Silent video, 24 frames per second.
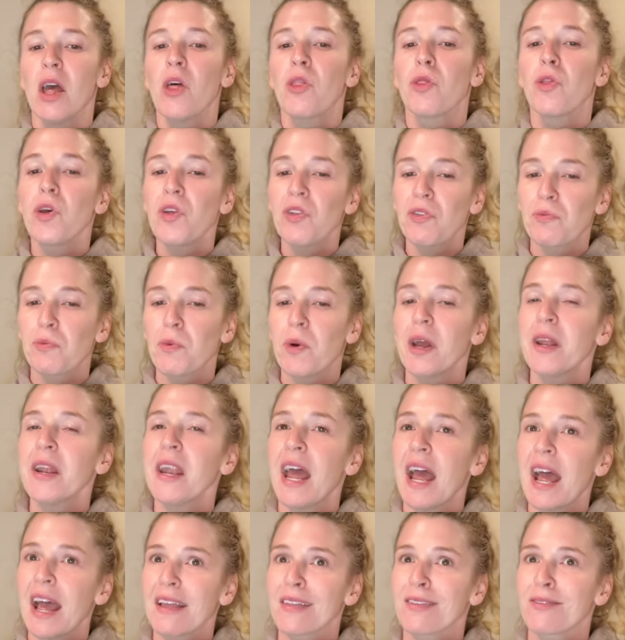This one
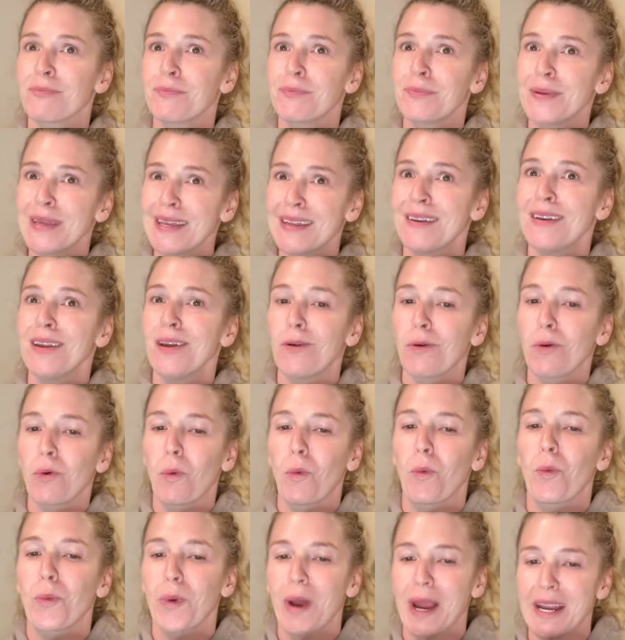has been
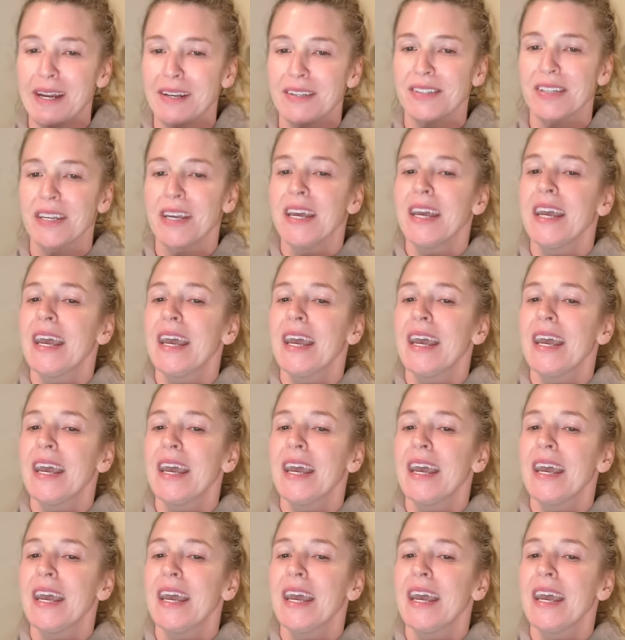great,